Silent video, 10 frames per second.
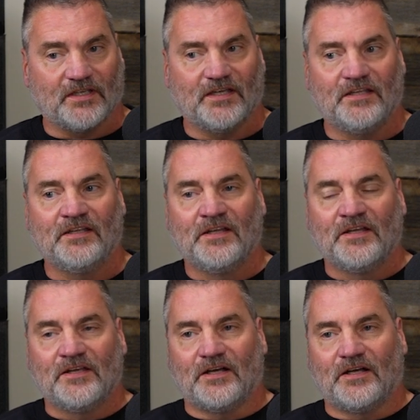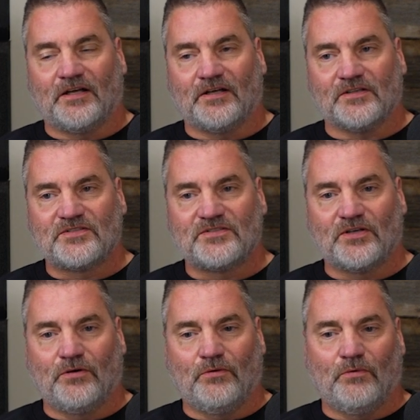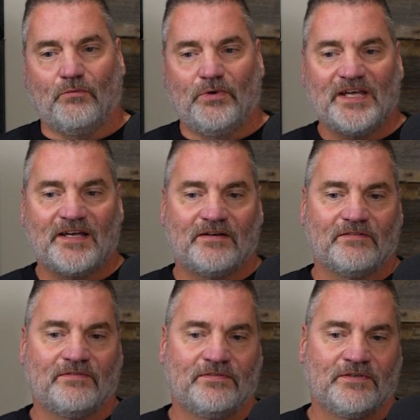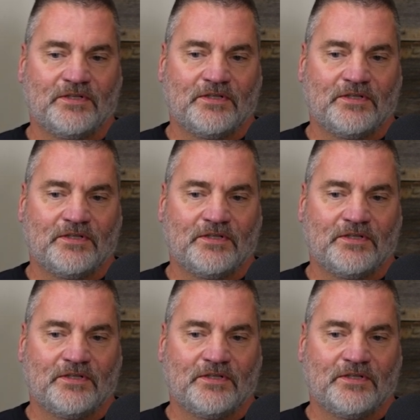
And so we have,